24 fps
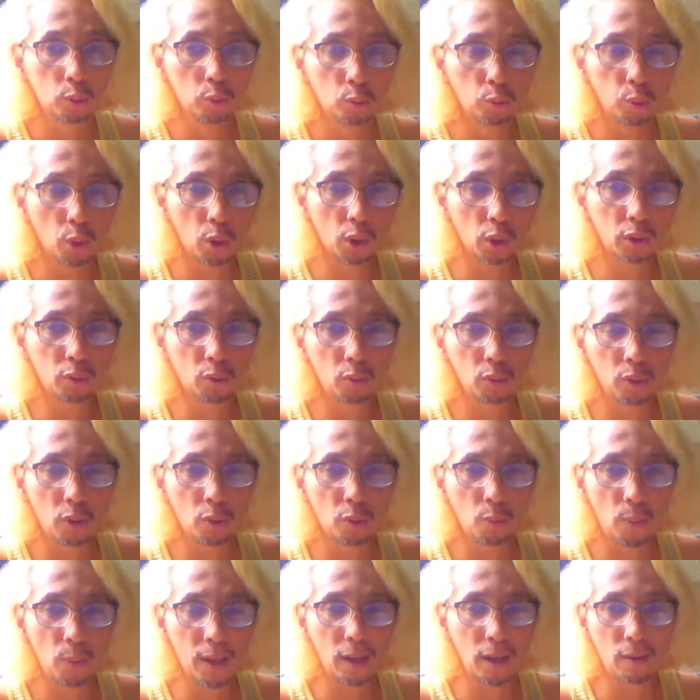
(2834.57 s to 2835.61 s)
work
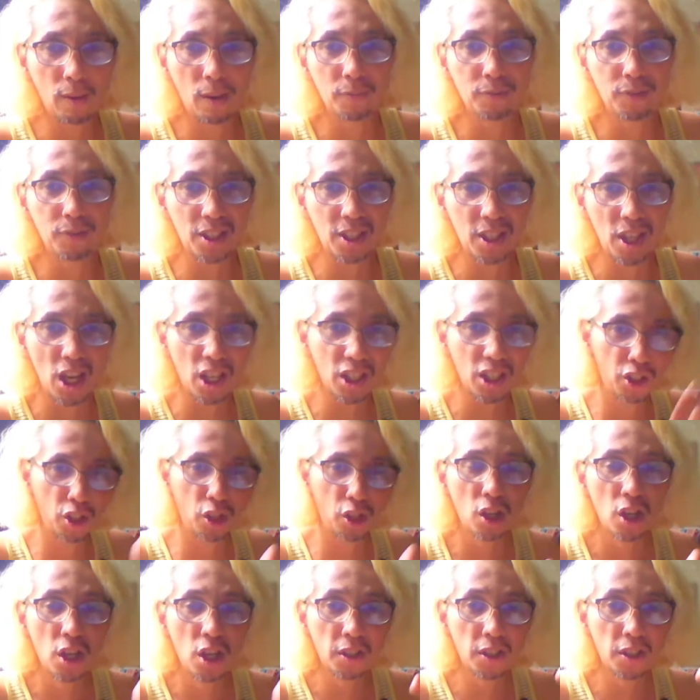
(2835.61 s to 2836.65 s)
their way around this
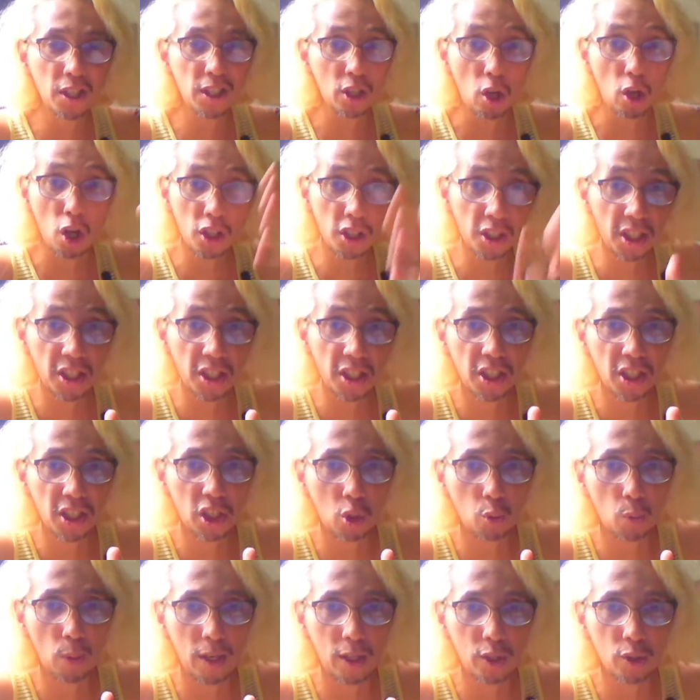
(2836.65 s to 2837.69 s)
hostage
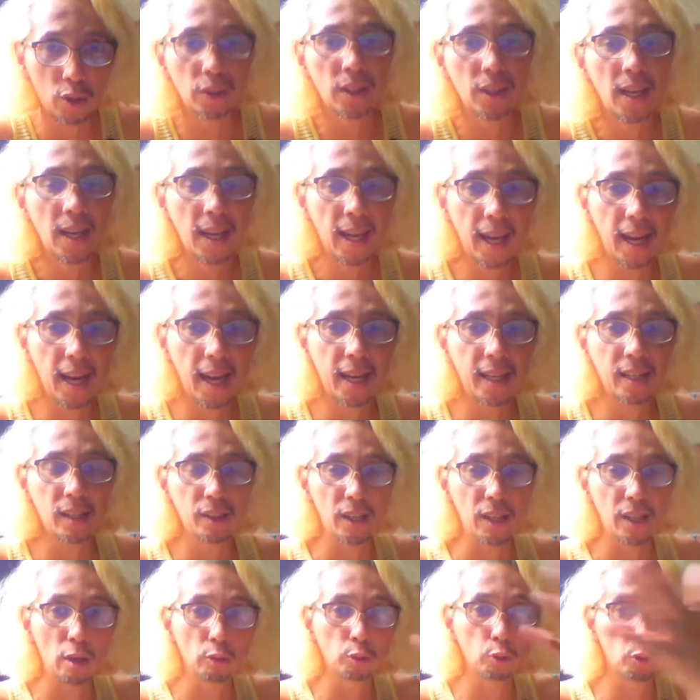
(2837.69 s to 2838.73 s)
situation and
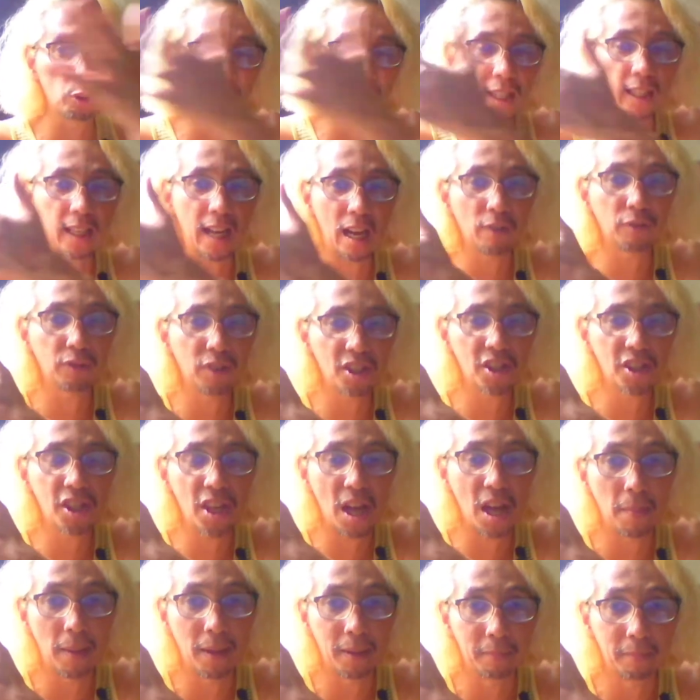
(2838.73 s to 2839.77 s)
on how to take out this
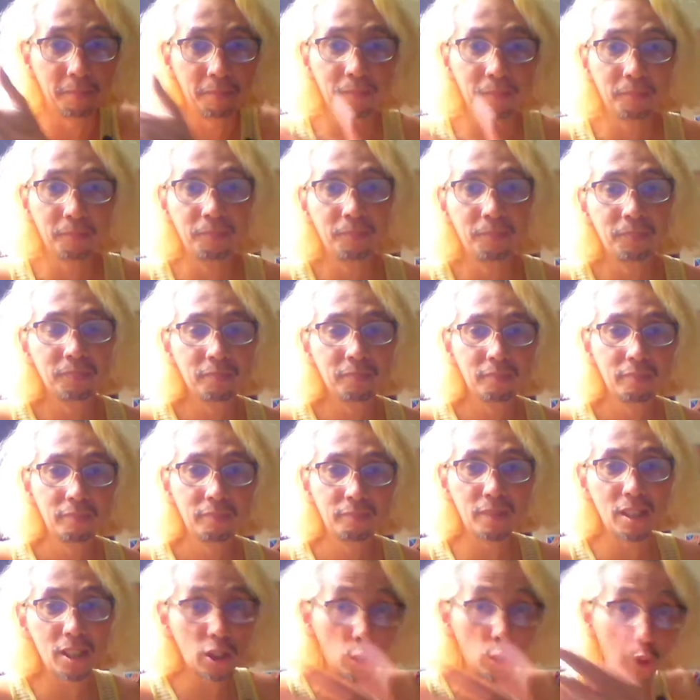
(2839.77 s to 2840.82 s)
shaman.
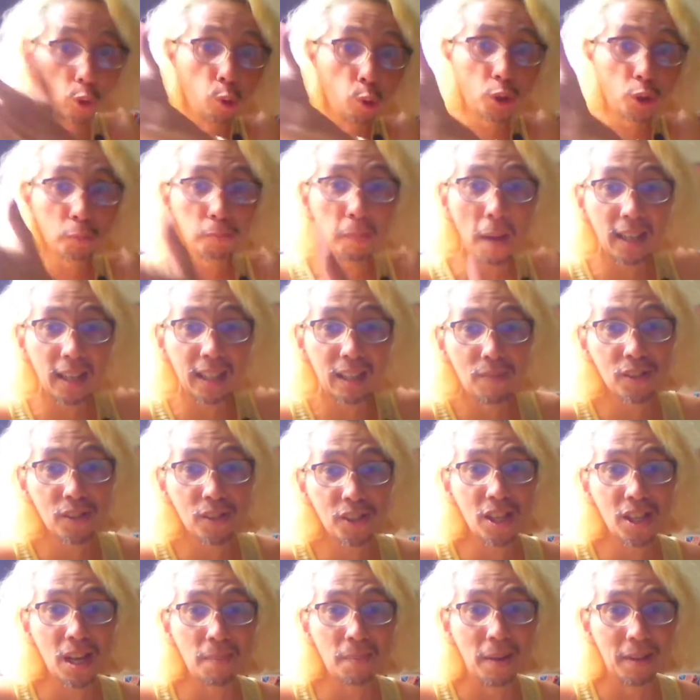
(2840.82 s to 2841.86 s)
This douchebag of
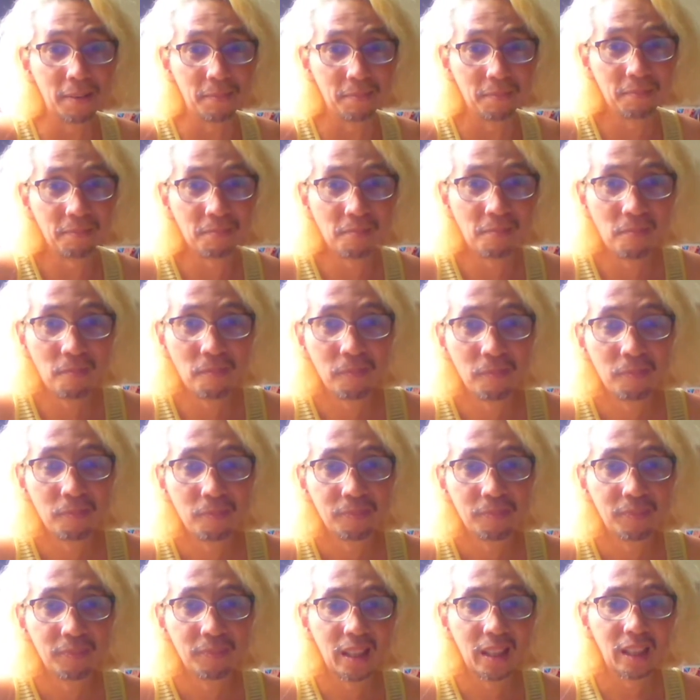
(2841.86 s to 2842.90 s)
a shaman.
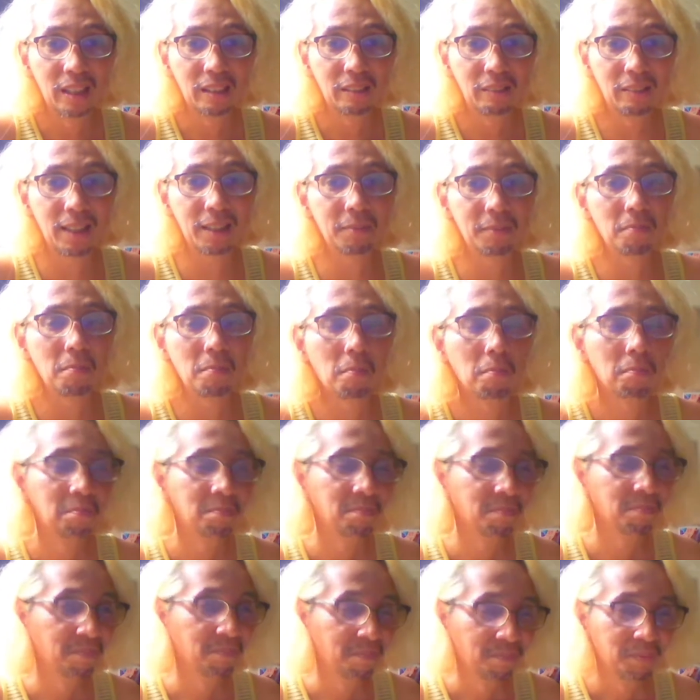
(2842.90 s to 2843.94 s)
Right?
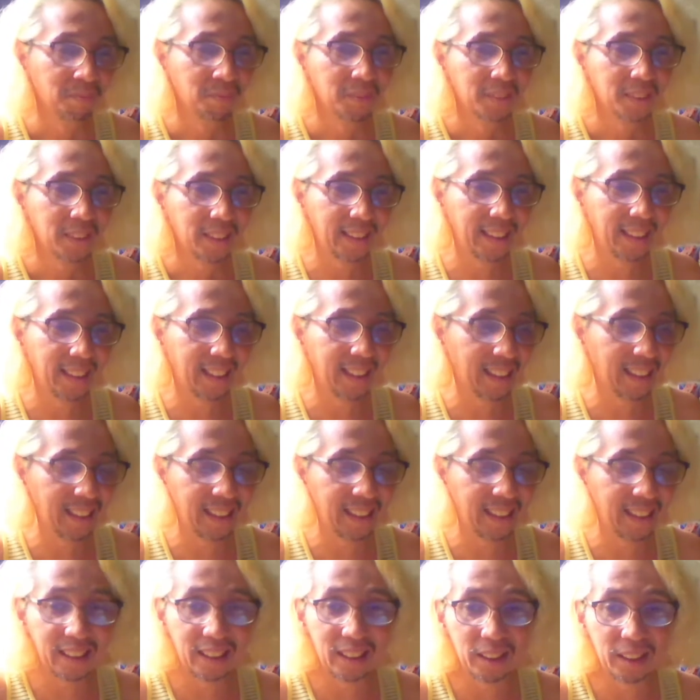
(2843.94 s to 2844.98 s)

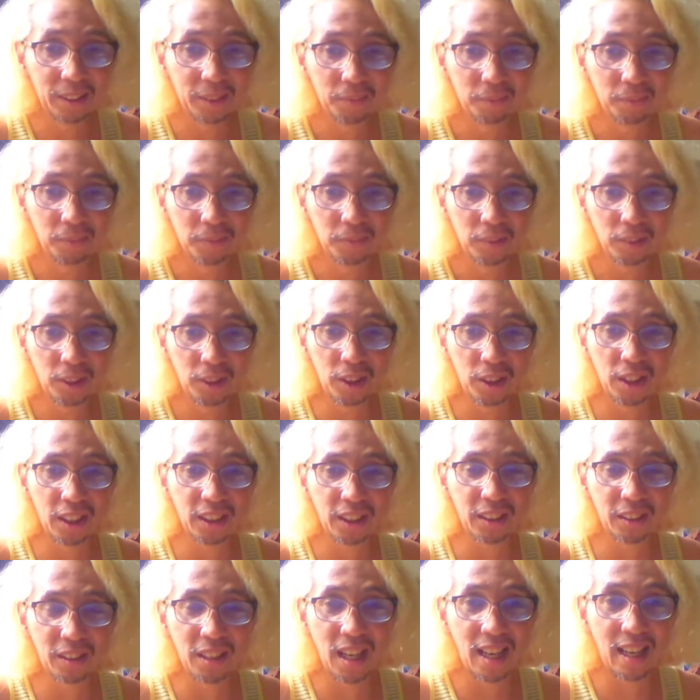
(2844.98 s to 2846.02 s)
Kaya, yun ang
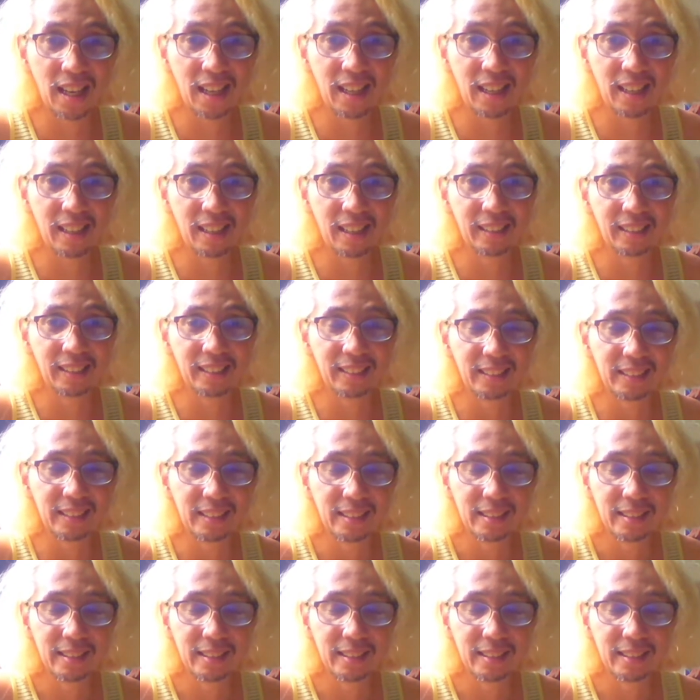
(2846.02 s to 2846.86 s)
isang na...